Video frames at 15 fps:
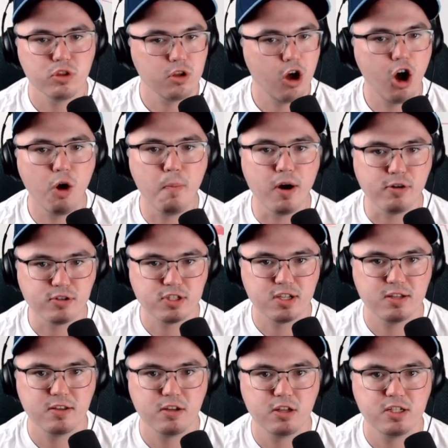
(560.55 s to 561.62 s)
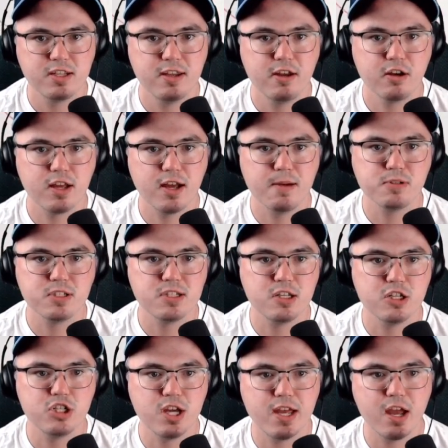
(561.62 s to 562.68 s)
Almost. Here comes
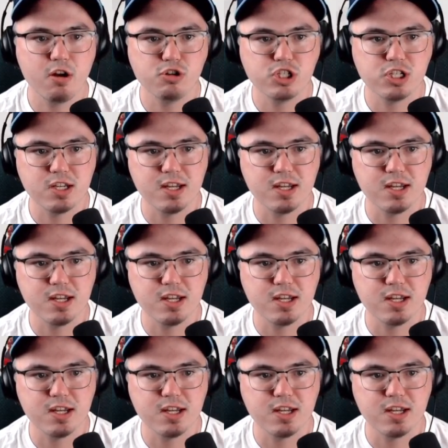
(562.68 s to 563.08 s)
TJ Oshie